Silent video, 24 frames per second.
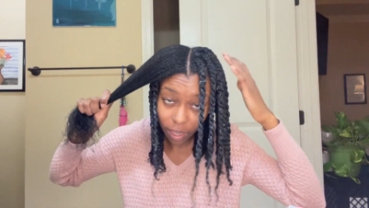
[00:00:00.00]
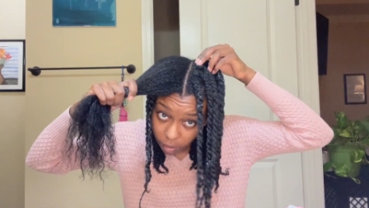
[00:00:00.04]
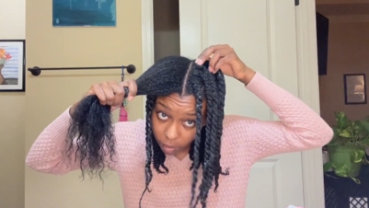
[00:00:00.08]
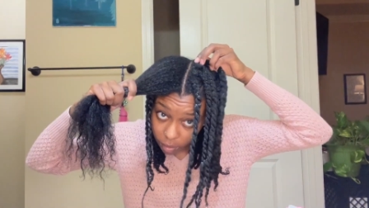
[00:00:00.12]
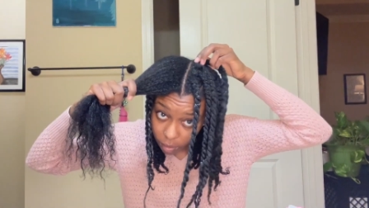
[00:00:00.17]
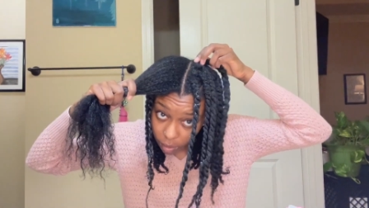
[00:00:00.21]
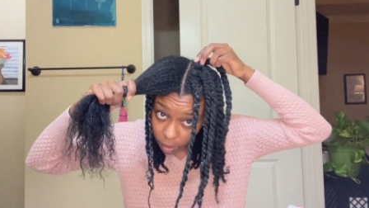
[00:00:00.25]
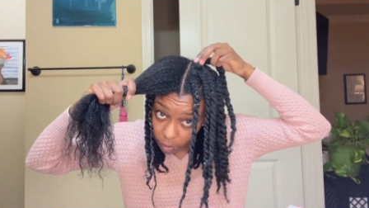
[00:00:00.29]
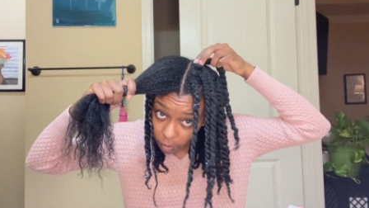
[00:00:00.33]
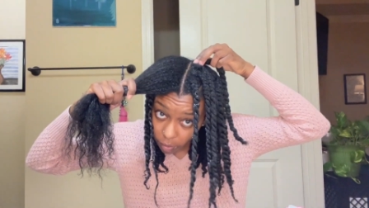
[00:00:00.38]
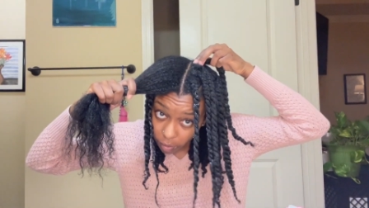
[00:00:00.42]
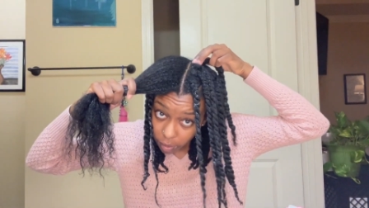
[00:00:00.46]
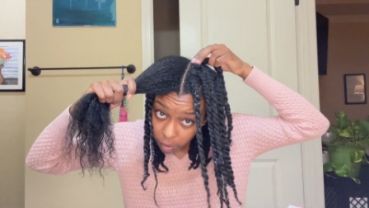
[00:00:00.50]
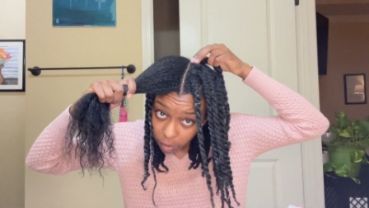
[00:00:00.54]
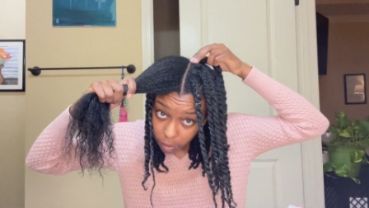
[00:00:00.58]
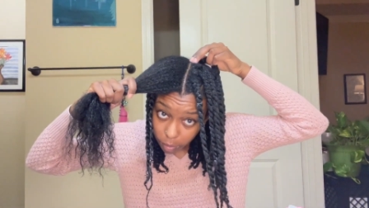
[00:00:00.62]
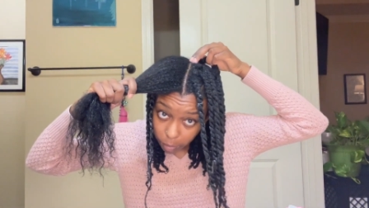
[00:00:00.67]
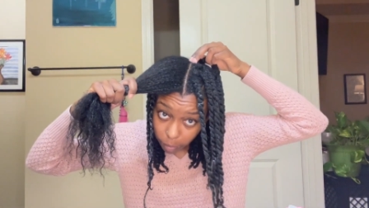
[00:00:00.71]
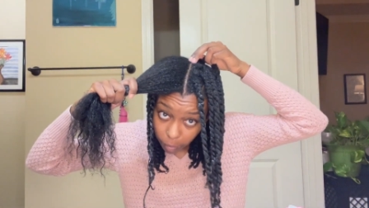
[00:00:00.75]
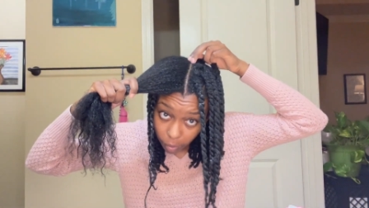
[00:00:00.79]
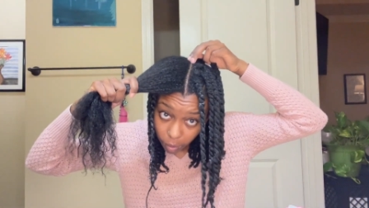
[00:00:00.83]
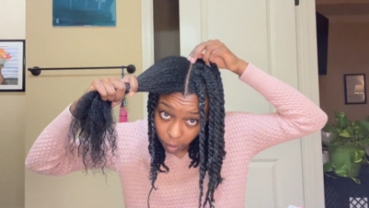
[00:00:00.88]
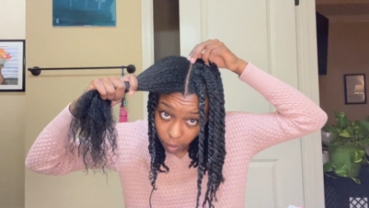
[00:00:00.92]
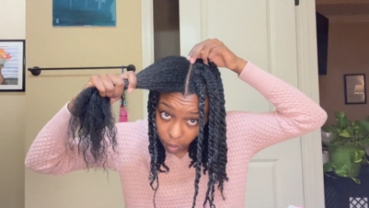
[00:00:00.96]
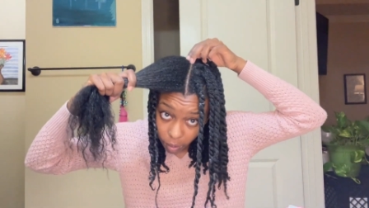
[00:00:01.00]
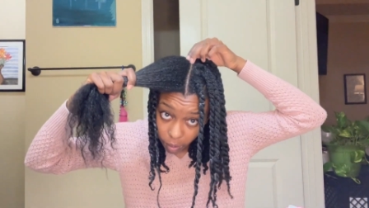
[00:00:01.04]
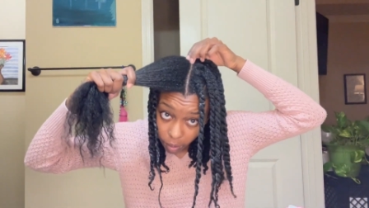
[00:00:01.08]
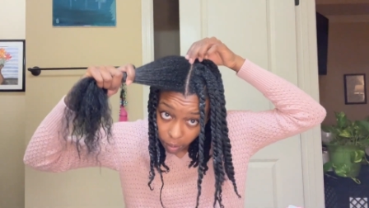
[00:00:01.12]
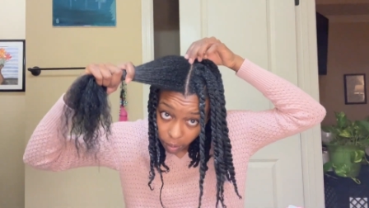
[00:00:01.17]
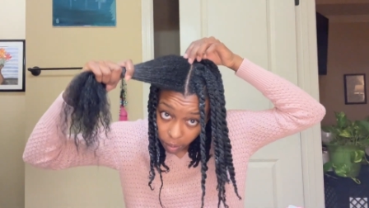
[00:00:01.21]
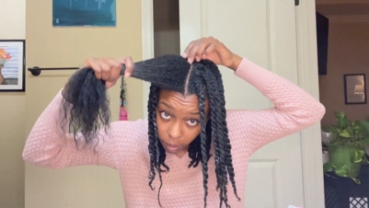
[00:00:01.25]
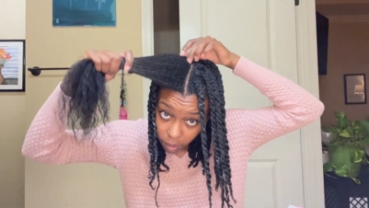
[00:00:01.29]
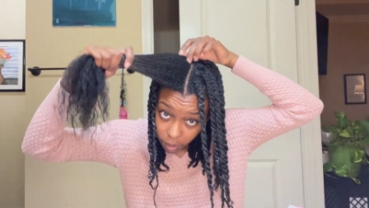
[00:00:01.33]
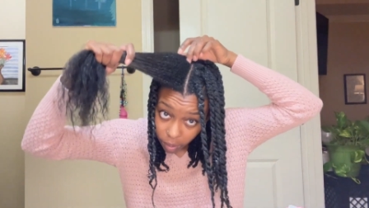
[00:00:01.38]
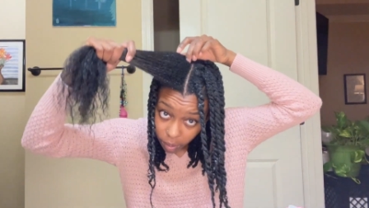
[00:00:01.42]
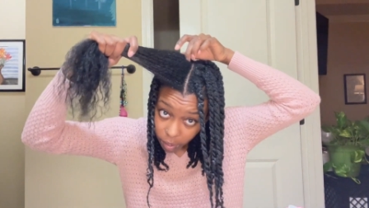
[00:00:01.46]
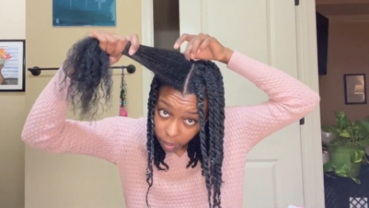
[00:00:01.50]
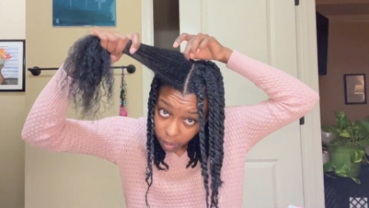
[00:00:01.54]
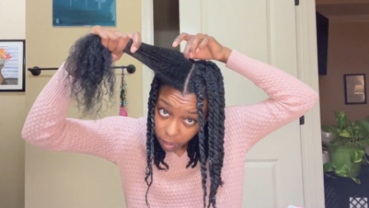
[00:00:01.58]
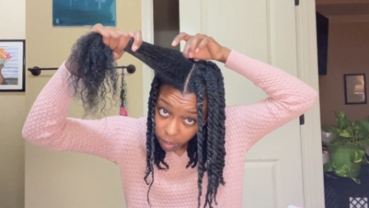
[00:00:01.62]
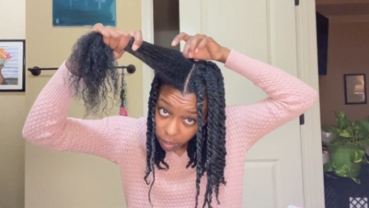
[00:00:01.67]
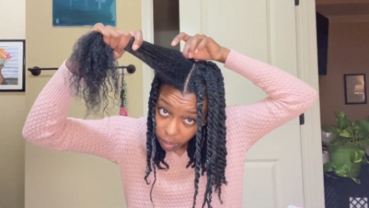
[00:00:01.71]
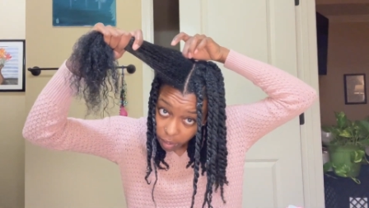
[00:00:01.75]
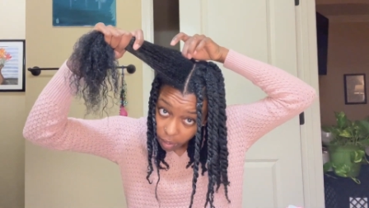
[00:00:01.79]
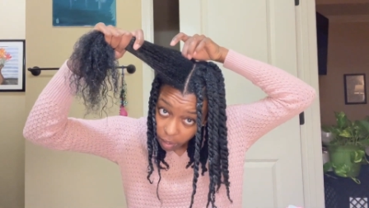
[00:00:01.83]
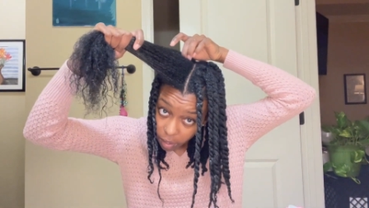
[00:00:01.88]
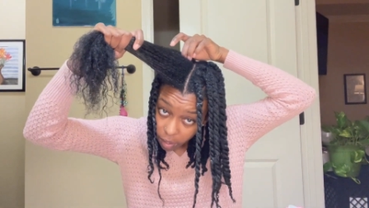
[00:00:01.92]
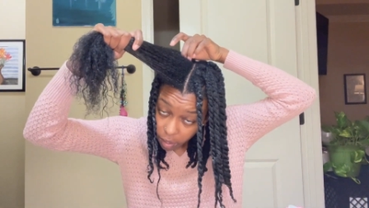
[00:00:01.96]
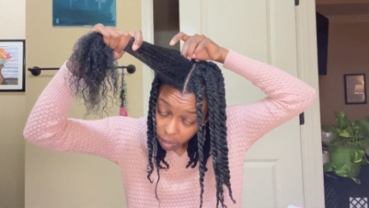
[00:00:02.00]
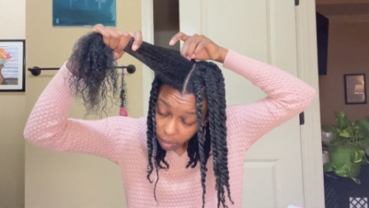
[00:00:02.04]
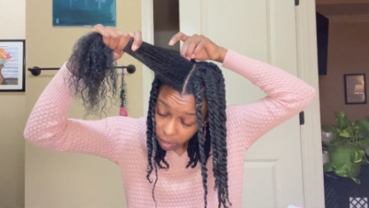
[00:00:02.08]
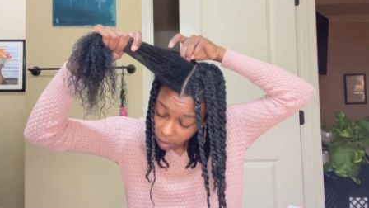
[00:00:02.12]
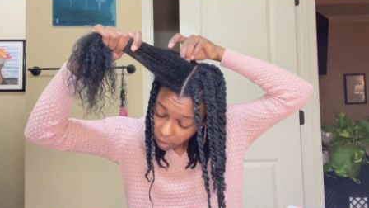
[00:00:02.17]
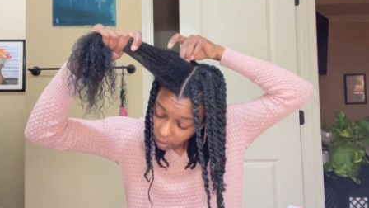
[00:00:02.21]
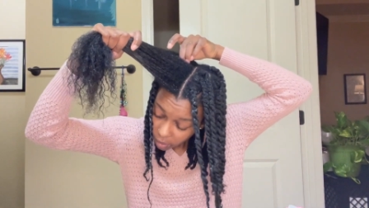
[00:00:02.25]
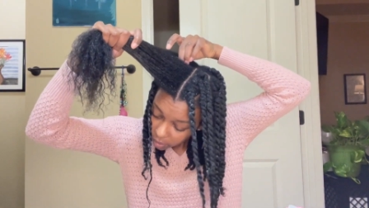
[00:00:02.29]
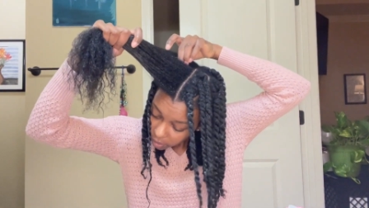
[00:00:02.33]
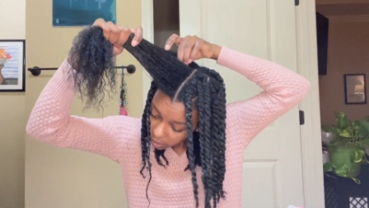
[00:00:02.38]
So this part is